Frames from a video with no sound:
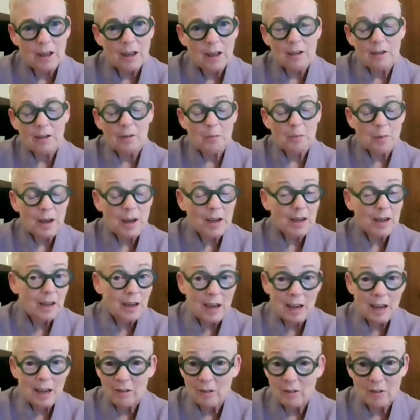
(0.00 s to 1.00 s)
And my
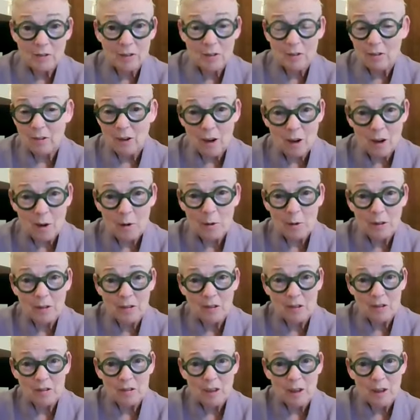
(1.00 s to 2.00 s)
answer is
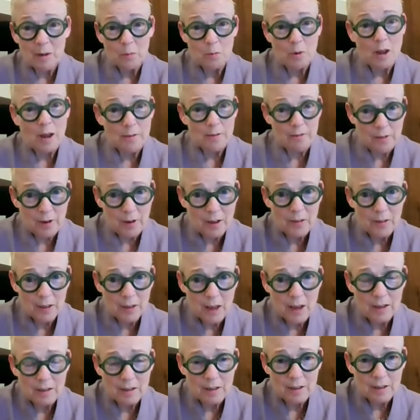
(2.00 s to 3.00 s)
always the same. Well, I find
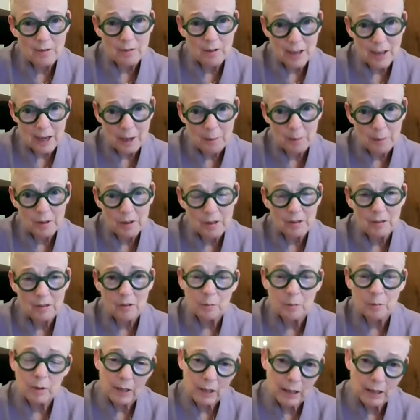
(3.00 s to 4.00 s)
the idea of
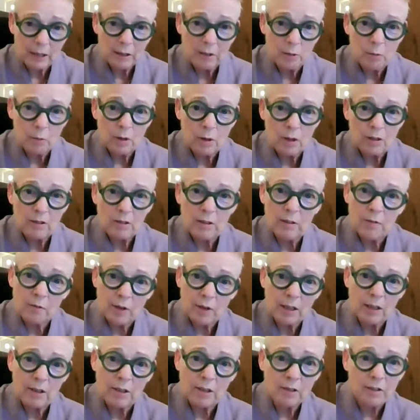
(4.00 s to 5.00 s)
capitalism and inequality and
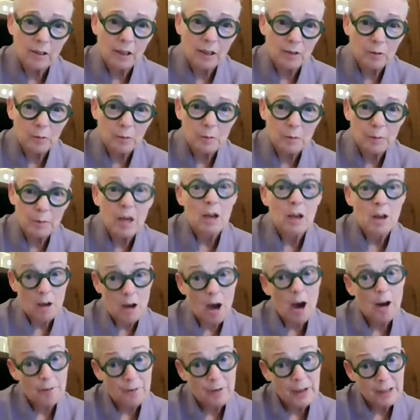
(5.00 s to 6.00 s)
violence against women
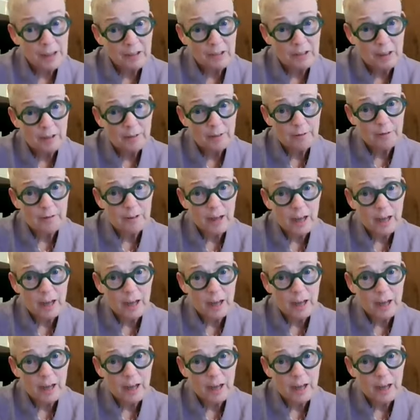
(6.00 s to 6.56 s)
offensive